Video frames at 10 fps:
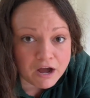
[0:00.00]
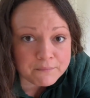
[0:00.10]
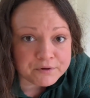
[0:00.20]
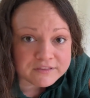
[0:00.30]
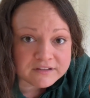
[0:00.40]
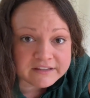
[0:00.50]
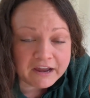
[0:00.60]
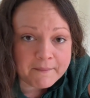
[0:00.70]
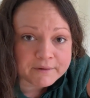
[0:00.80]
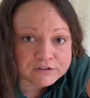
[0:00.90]
I'll put the
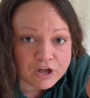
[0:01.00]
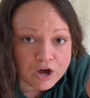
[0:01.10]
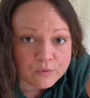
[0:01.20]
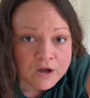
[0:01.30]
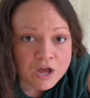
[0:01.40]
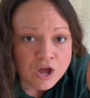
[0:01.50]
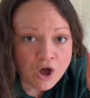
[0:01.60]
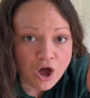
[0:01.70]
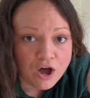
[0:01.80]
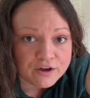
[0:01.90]
link below
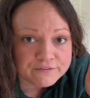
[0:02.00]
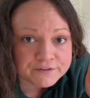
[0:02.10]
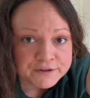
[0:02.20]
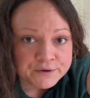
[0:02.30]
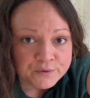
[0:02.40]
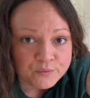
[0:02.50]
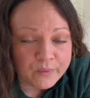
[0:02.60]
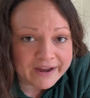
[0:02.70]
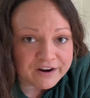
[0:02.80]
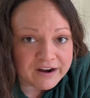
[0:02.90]
of
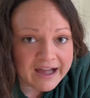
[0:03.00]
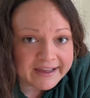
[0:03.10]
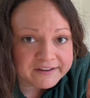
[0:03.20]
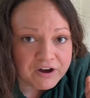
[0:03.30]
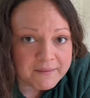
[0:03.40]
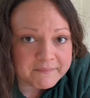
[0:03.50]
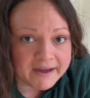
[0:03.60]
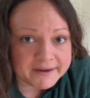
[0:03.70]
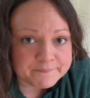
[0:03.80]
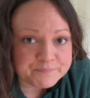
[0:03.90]
where I got
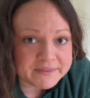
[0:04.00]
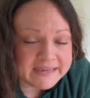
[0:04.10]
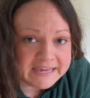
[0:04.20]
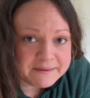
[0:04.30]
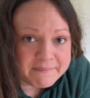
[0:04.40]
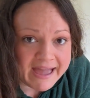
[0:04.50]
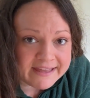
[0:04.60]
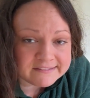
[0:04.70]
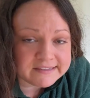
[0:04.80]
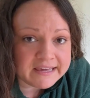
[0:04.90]
my heat
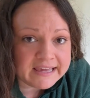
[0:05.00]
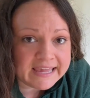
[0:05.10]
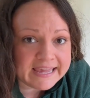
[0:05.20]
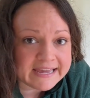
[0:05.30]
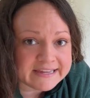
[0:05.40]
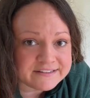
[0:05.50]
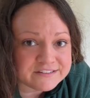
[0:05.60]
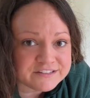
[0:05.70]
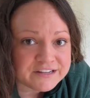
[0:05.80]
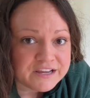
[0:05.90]
mats, and